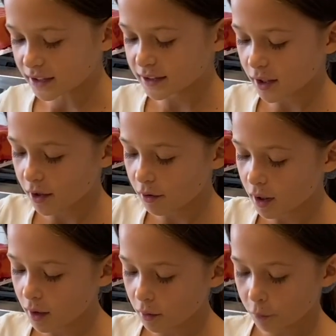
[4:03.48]
so
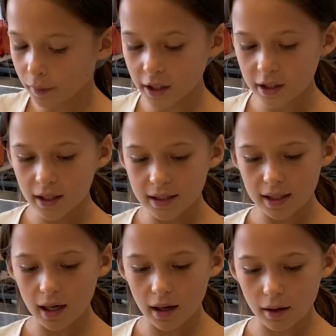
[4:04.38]
we just
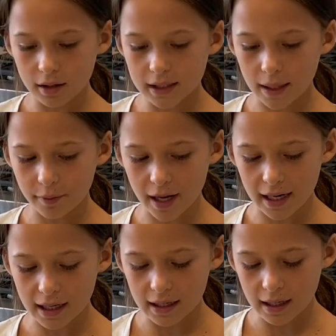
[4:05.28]

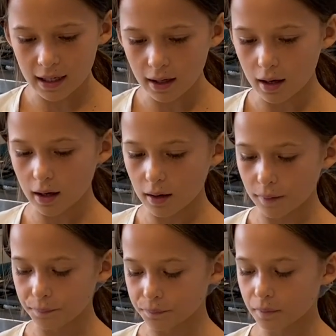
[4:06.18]
separated it.
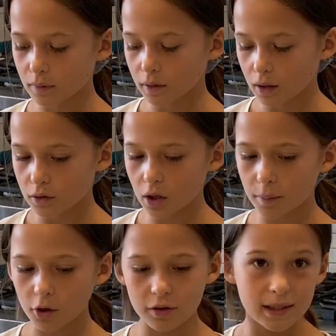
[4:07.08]
They're
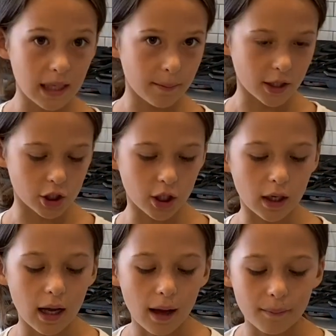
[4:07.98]
both the same
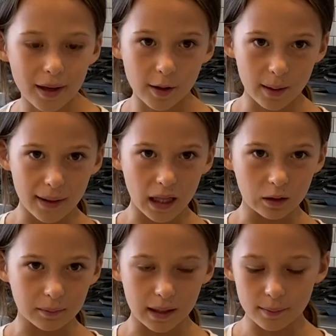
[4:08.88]
mixture. My grandma
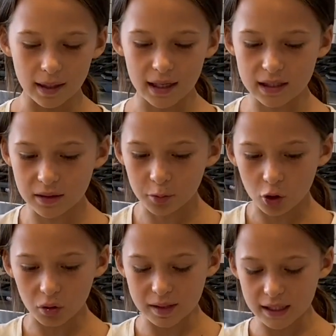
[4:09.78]
helped me because the
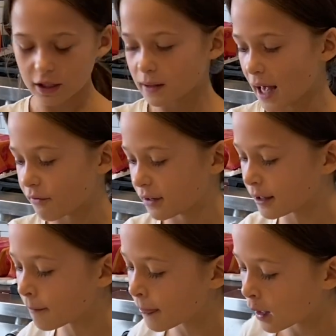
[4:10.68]
bowl was a little
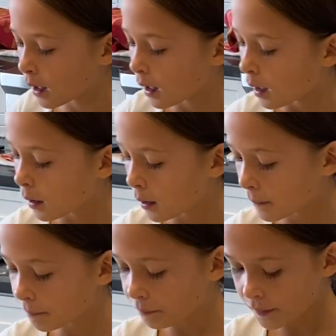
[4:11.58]
heavy.
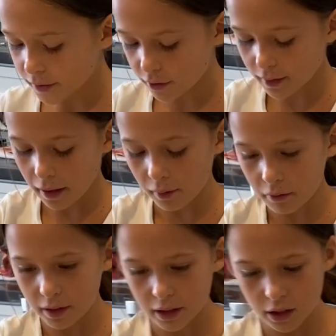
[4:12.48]
So now what
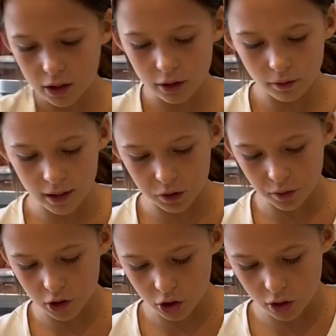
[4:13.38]
we're gonna do is
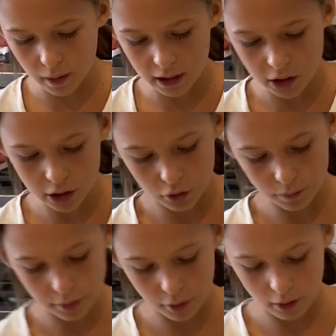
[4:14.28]
we're just going to
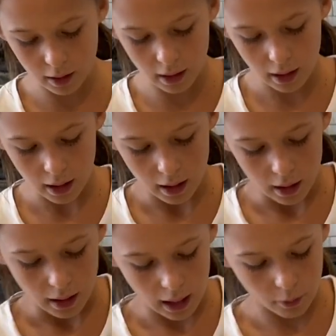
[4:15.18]
pour
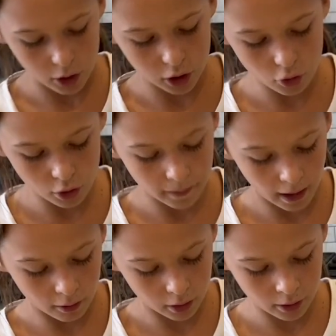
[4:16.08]
our cocoa
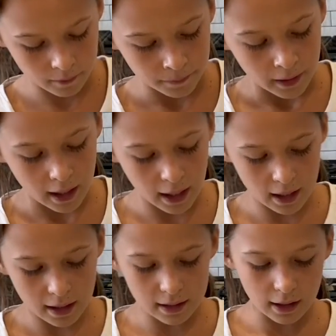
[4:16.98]
powder,
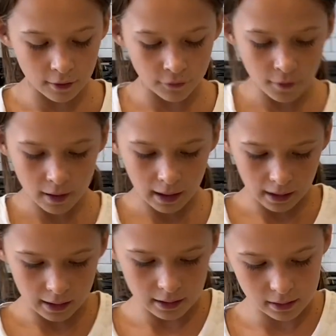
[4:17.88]
and if you
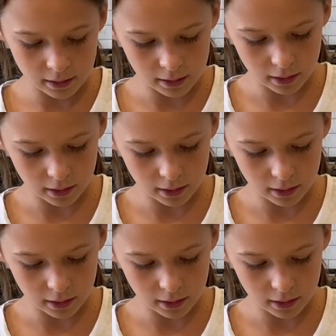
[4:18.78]
guys